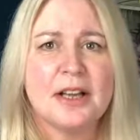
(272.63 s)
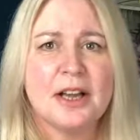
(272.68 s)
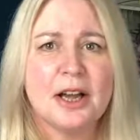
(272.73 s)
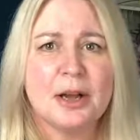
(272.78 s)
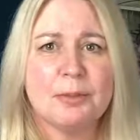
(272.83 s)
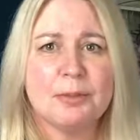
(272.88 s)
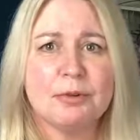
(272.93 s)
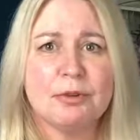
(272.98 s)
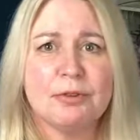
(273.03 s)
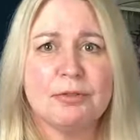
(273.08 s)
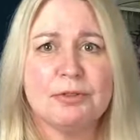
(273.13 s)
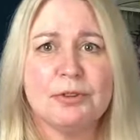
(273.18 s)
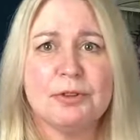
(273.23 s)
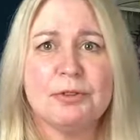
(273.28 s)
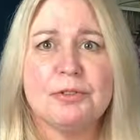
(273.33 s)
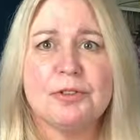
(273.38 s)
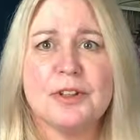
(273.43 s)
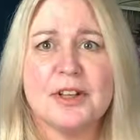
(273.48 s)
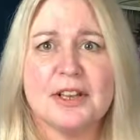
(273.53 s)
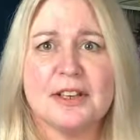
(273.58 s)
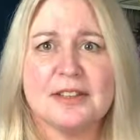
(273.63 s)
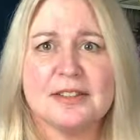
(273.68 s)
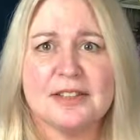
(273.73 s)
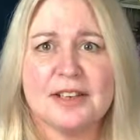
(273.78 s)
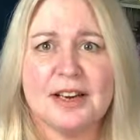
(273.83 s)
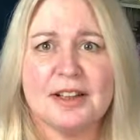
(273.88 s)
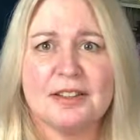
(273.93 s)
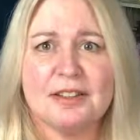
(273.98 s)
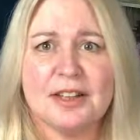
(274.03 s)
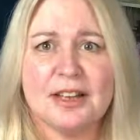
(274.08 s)
there are a few things that
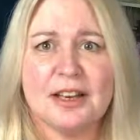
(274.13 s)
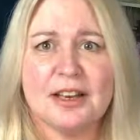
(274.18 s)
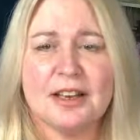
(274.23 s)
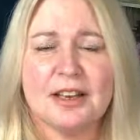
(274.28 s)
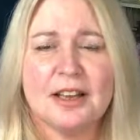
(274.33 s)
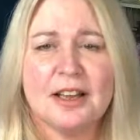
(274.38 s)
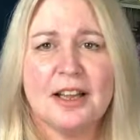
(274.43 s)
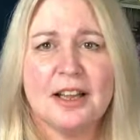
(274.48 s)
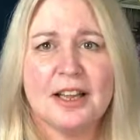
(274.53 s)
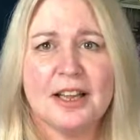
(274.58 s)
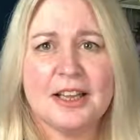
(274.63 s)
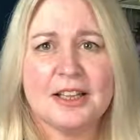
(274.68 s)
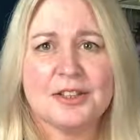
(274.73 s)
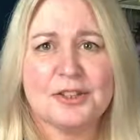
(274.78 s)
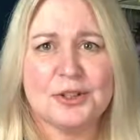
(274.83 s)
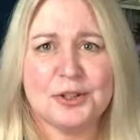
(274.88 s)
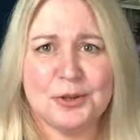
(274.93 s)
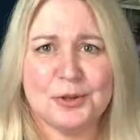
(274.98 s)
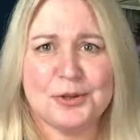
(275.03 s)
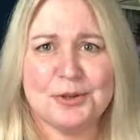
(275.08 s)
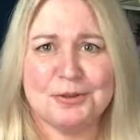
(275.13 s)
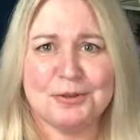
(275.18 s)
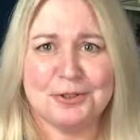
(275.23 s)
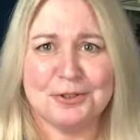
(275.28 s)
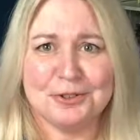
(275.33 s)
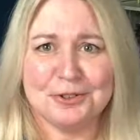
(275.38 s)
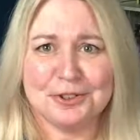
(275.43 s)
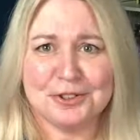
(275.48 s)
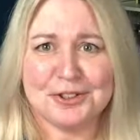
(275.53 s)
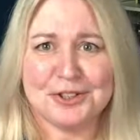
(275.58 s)
I think it's
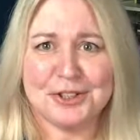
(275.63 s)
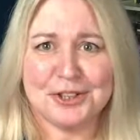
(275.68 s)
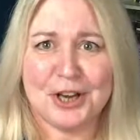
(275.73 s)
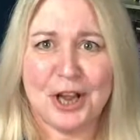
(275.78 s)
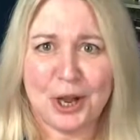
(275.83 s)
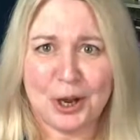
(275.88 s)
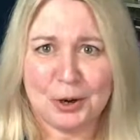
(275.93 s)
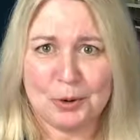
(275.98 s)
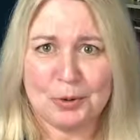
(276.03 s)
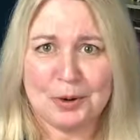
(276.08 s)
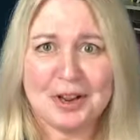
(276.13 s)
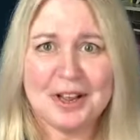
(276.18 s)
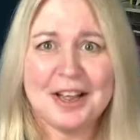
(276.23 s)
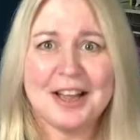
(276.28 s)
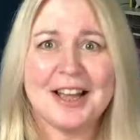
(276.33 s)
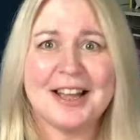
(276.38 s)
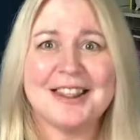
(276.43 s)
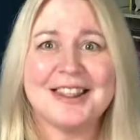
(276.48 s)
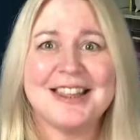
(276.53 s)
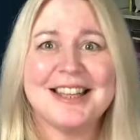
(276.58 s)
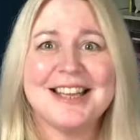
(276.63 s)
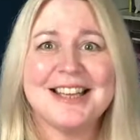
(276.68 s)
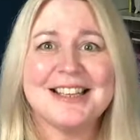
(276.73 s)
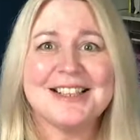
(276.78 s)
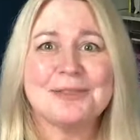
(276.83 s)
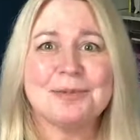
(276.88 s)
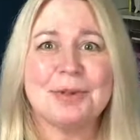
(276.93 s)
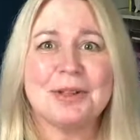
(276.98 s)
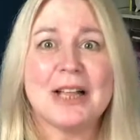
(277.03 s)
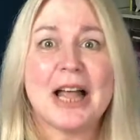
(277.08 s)
useful to know, and
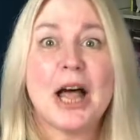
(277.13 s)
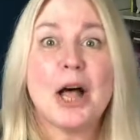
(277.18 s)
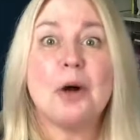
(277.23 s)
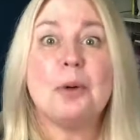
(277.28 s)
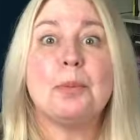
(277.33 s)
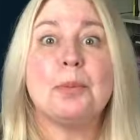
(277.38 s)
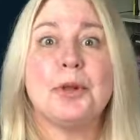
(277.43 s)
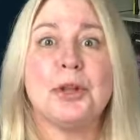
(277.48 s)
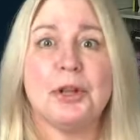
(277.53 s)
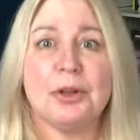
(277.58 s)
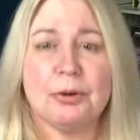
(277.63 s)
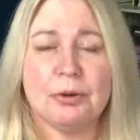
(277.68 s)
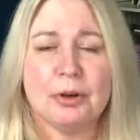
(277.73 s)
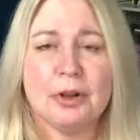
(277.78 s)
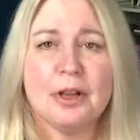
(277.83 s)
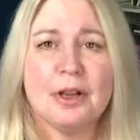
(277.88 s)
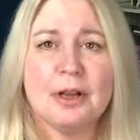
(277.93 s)
these will help you